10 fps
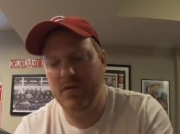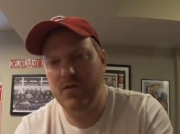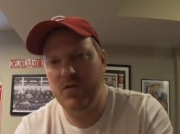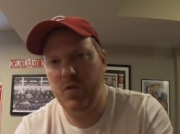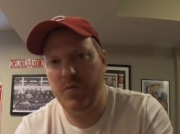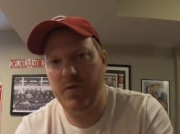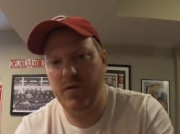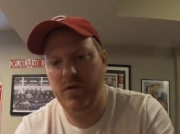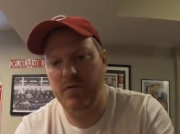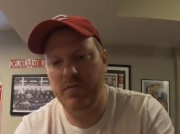
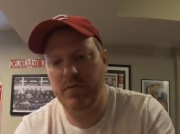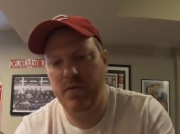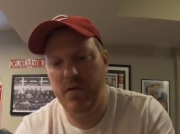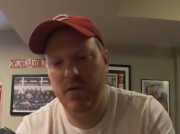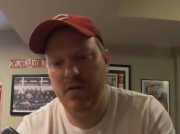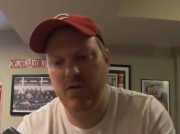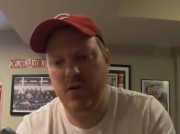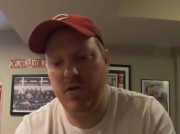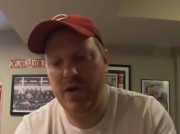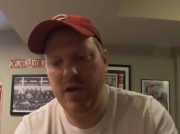super
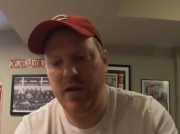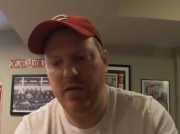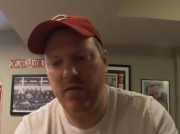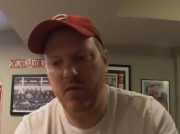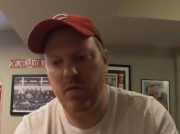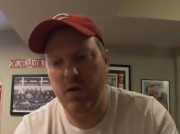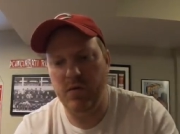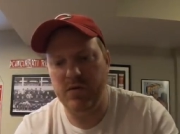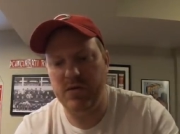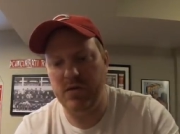dirty and
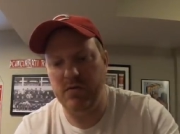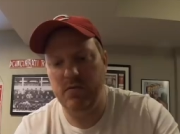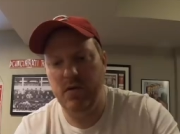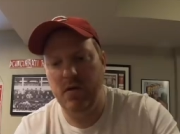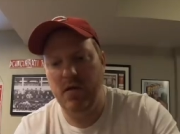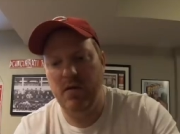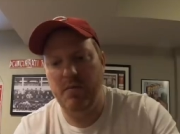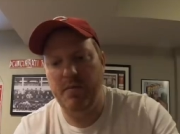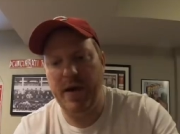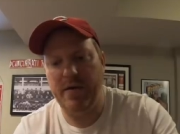gross and
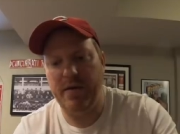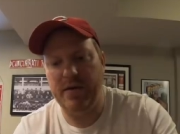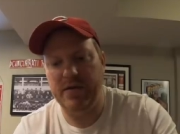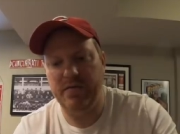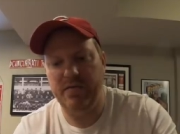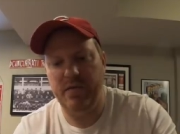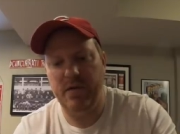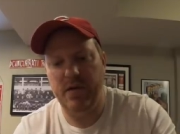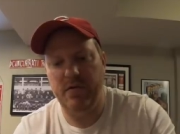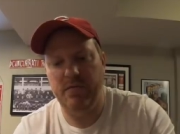batteries have, you
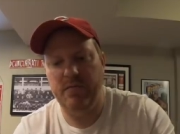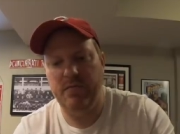know,